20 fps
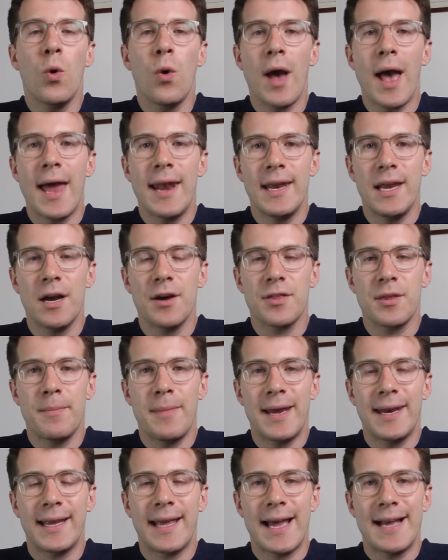or any other
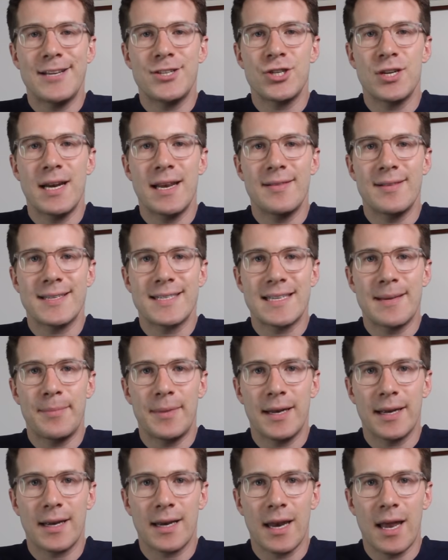medication in the
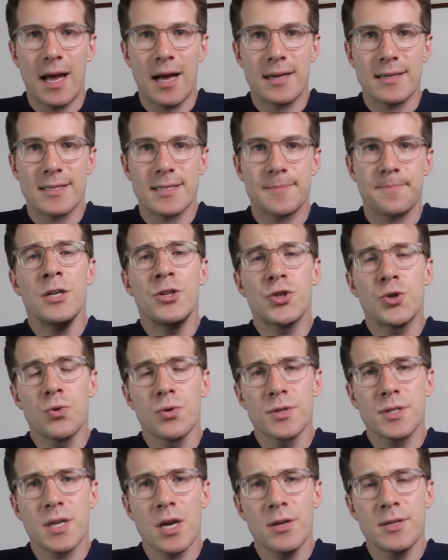similar class. You should
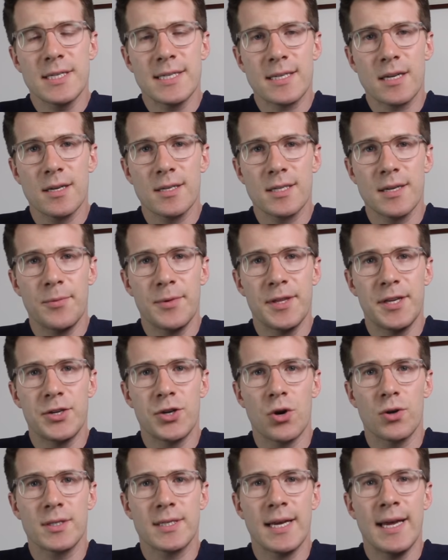also discuss it with your
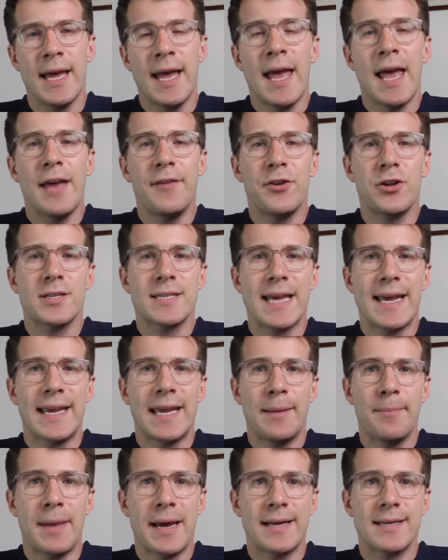doctor if you're
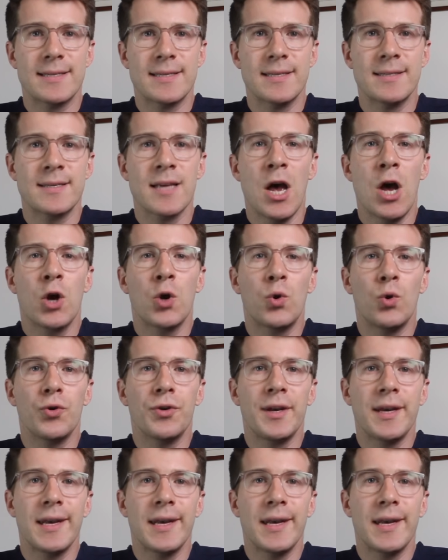taking medicines called